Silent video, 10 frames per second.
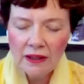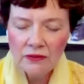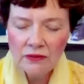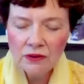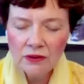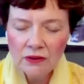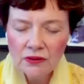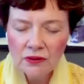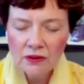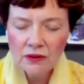Beloved
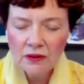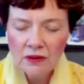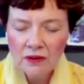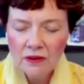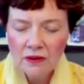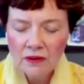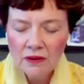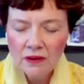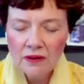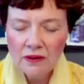angels
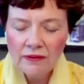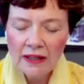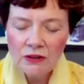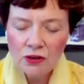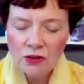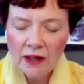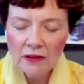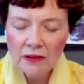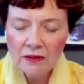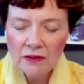and
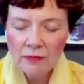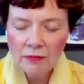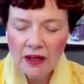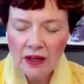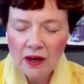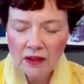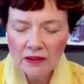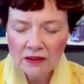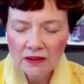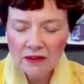divine child of my
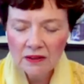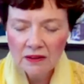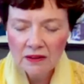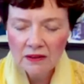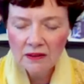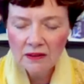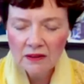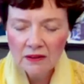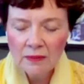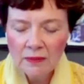heart
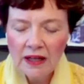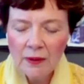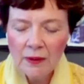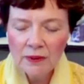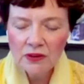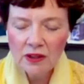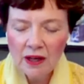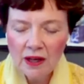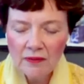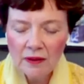and my
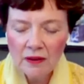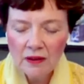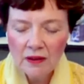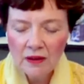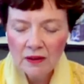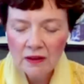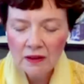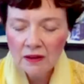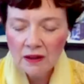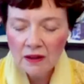helpers in heaven
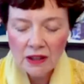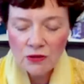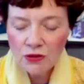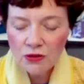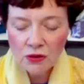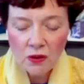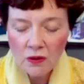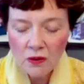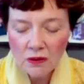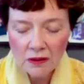
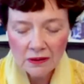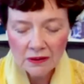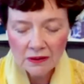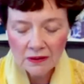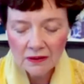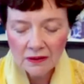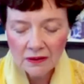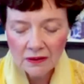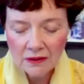and soul,